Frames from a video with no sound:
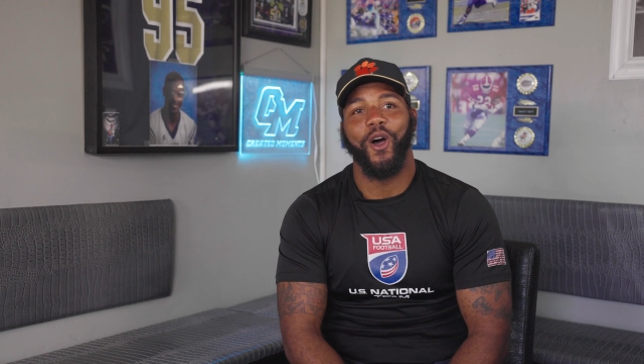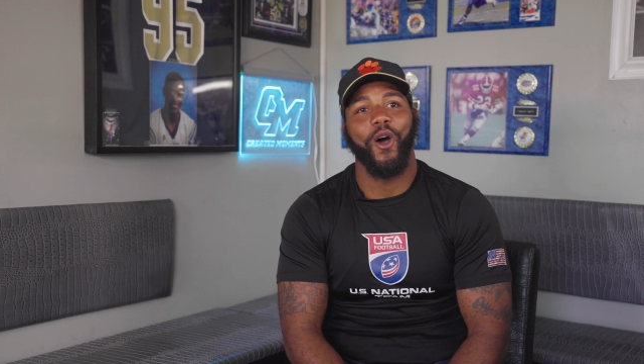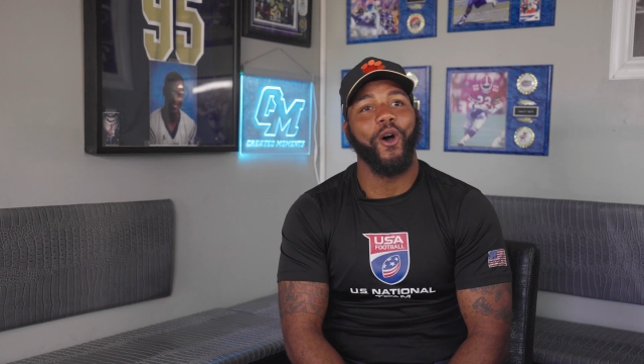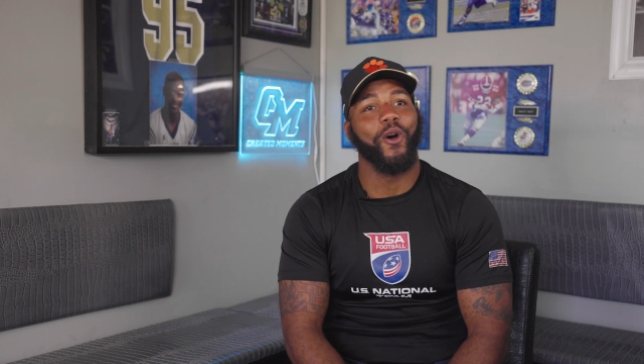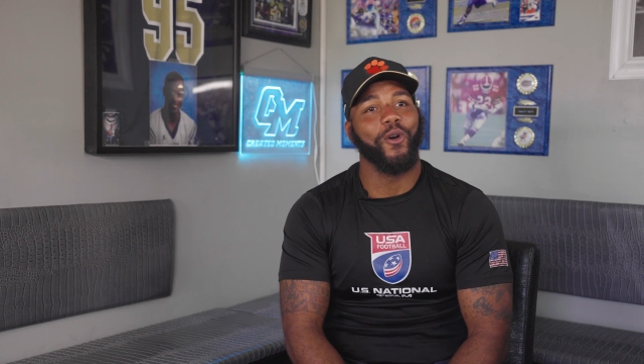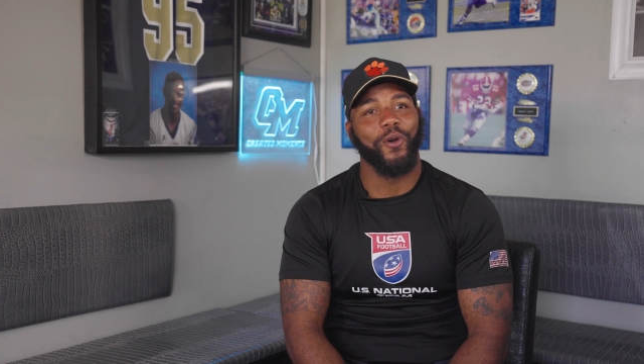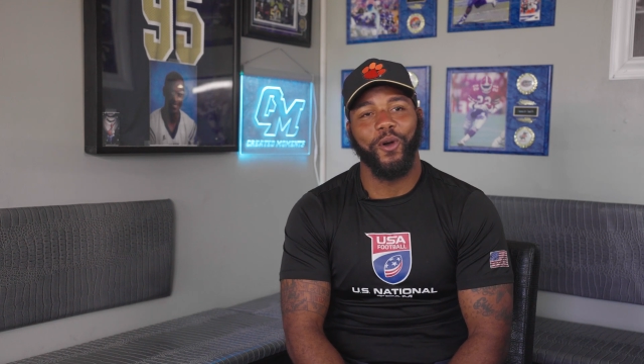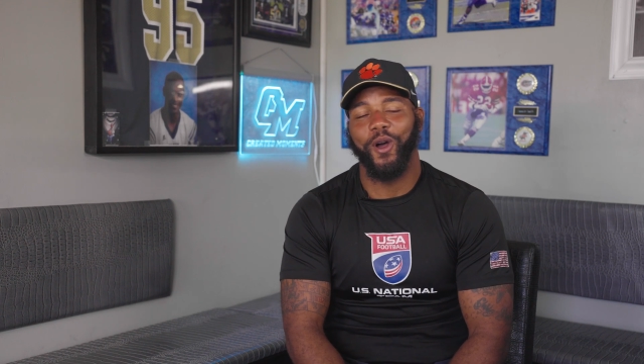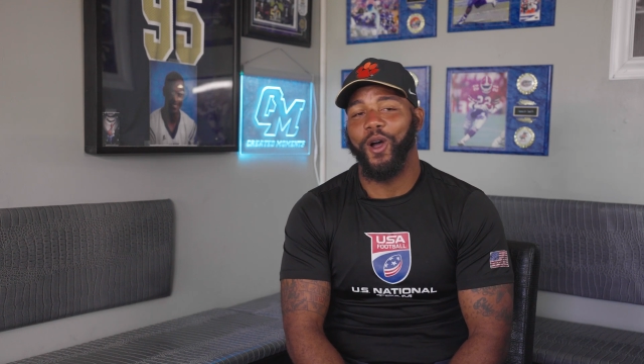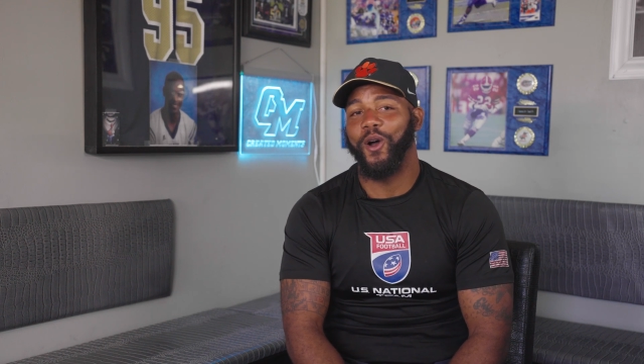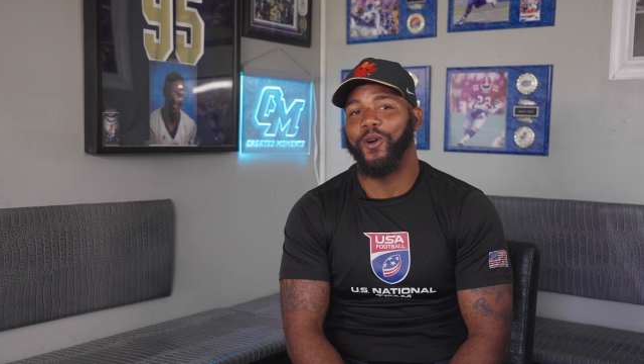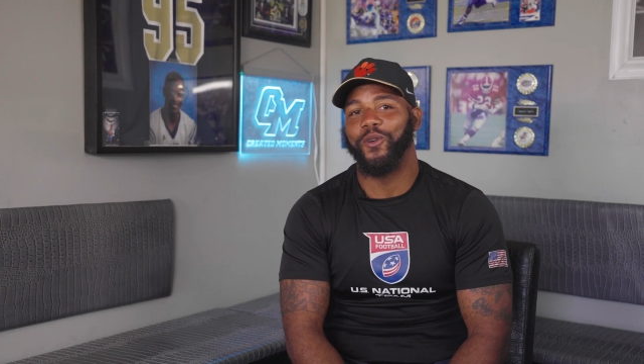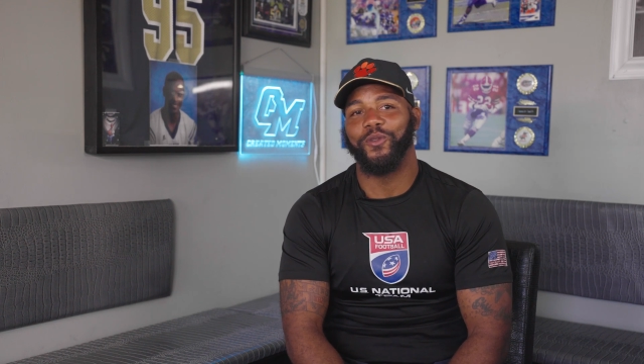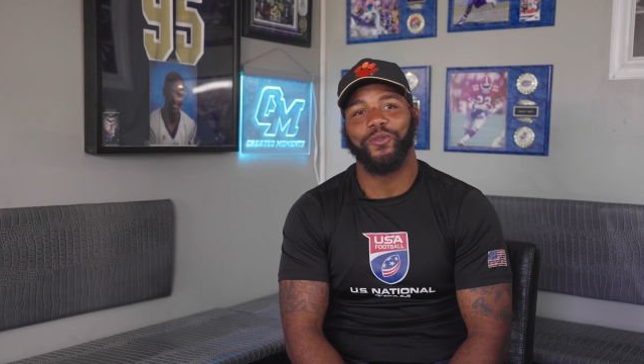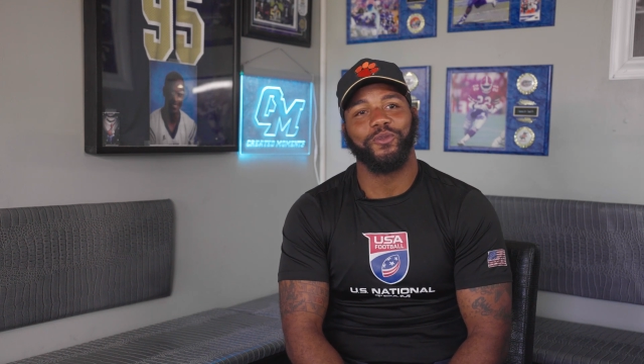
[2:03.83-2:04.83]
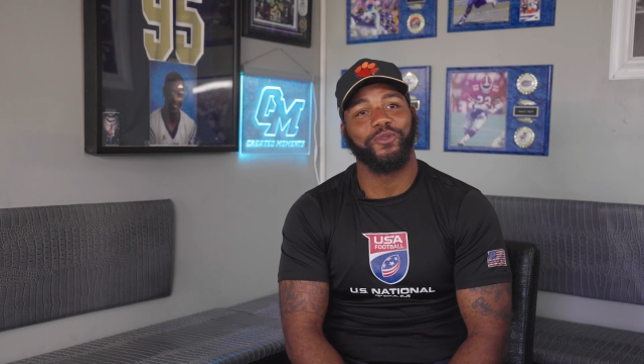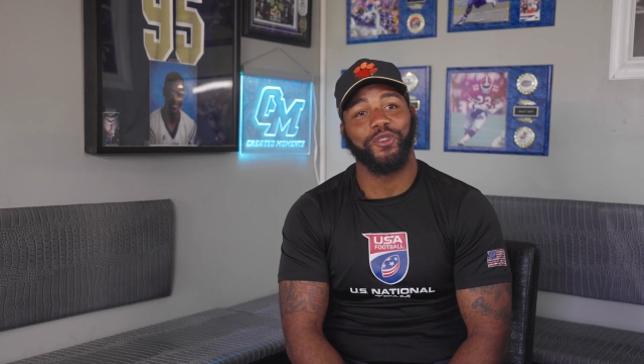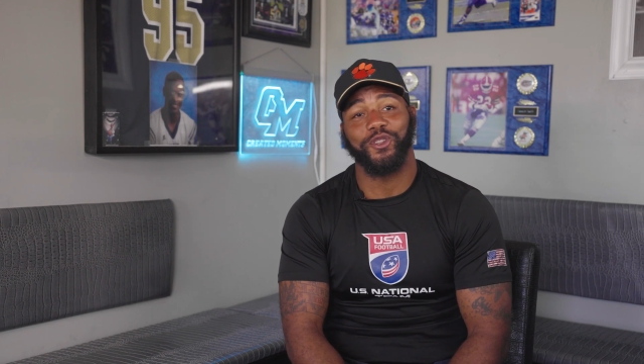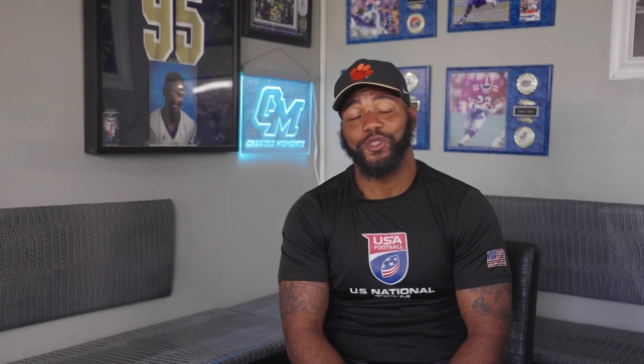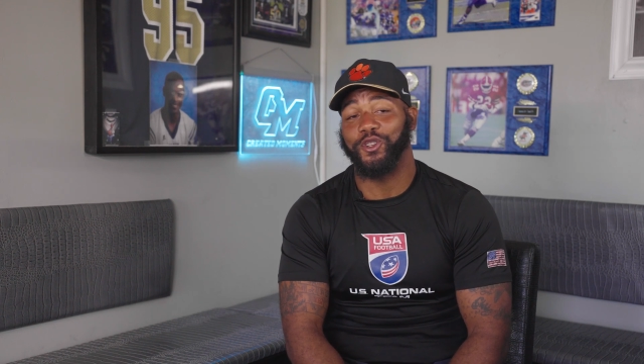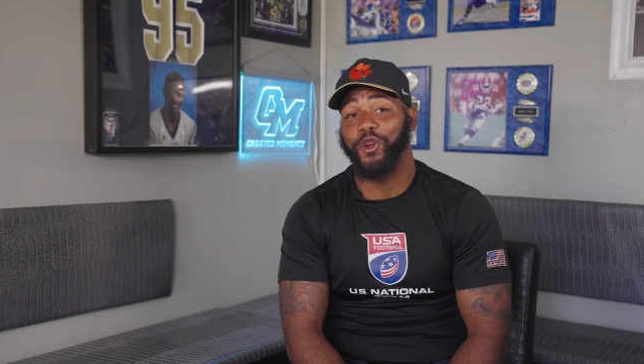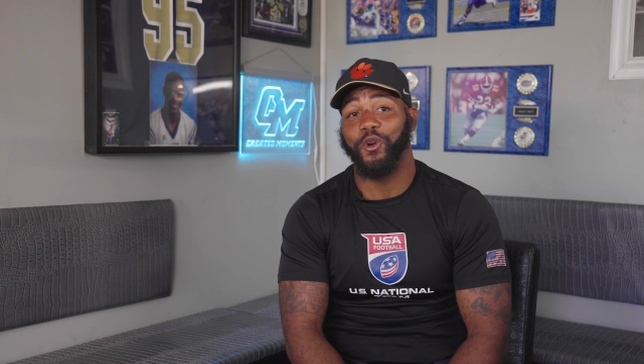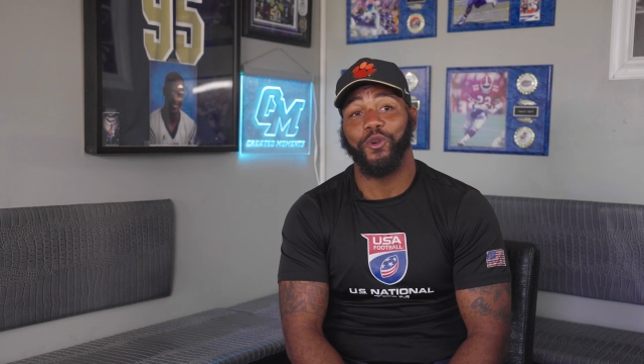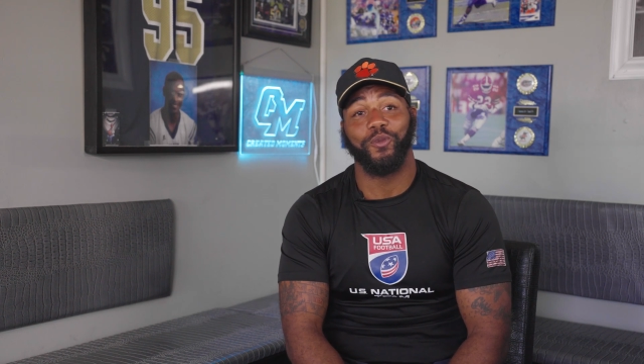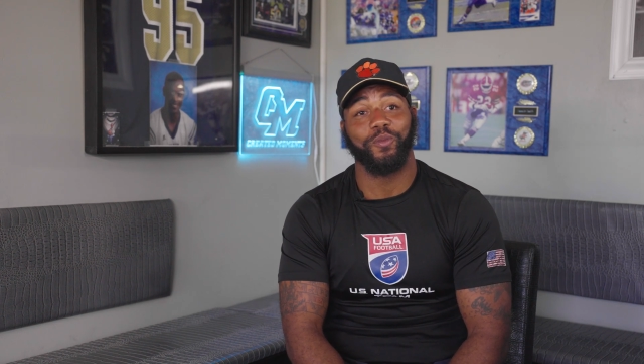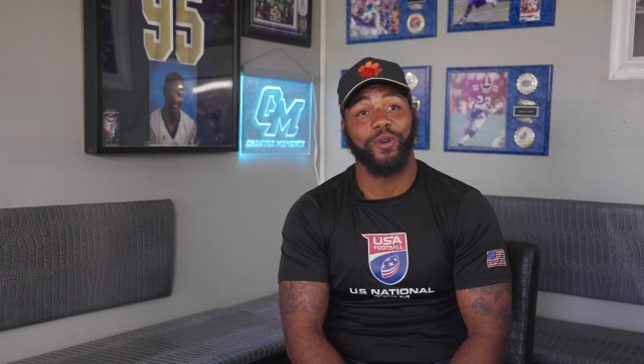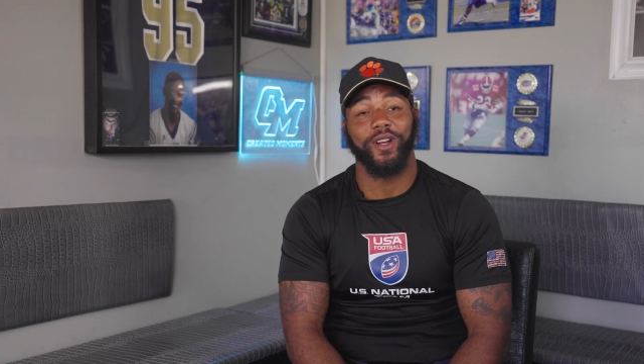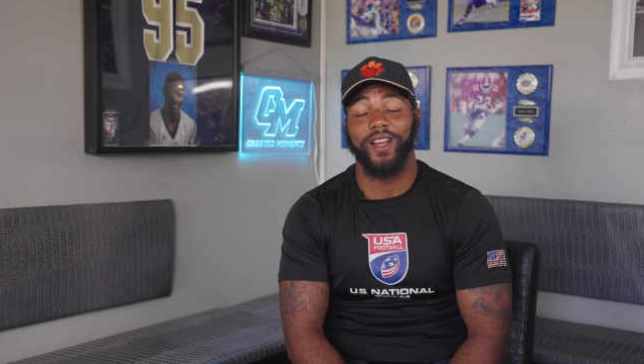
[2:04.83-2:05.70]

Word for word: Where you ever heard oh, that? For sure, bro.